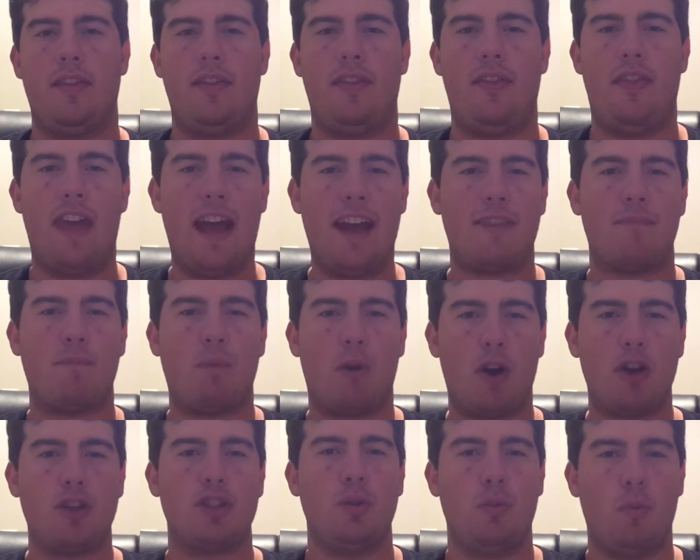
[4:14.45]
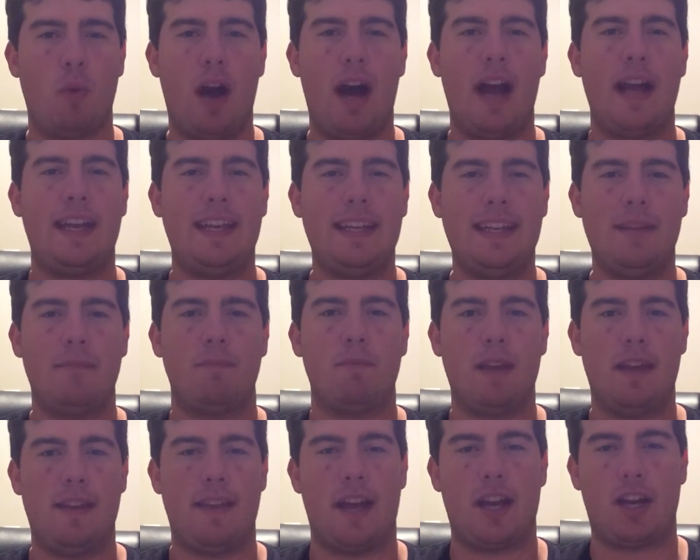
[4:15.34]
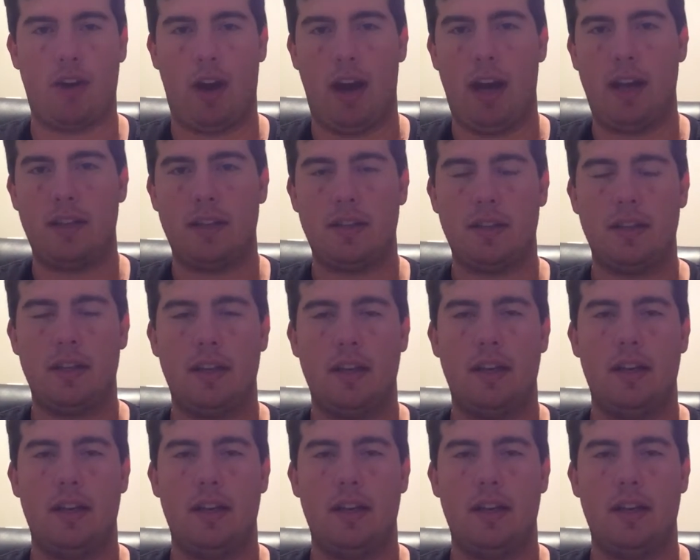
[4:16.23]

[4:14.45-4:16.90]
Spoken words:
That's partially why he didn't play that great.